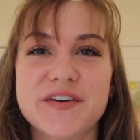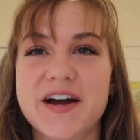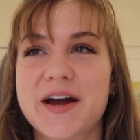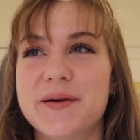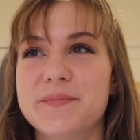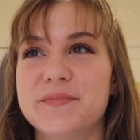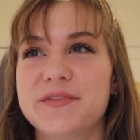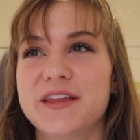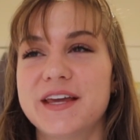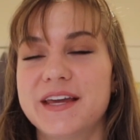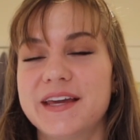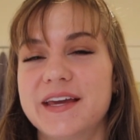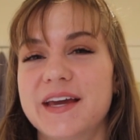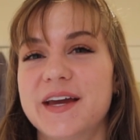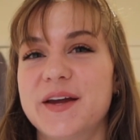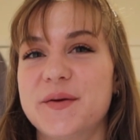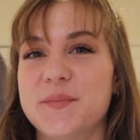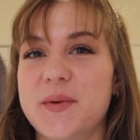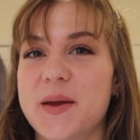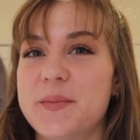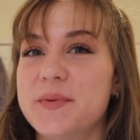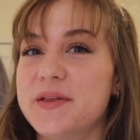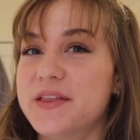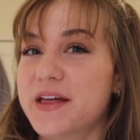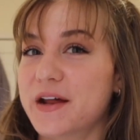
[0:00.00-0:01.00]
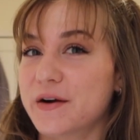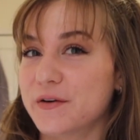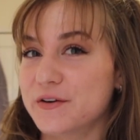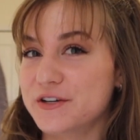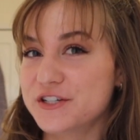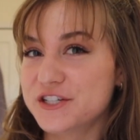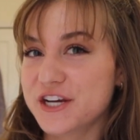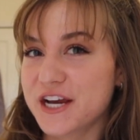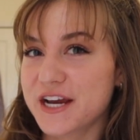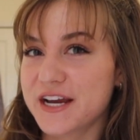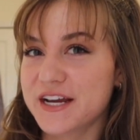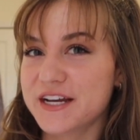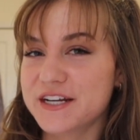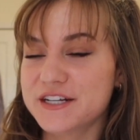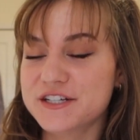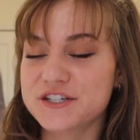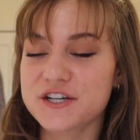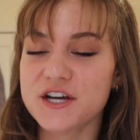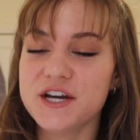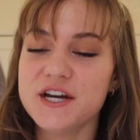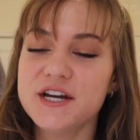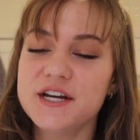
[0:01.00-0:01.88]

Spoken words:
I'm thinking maybe that'll change.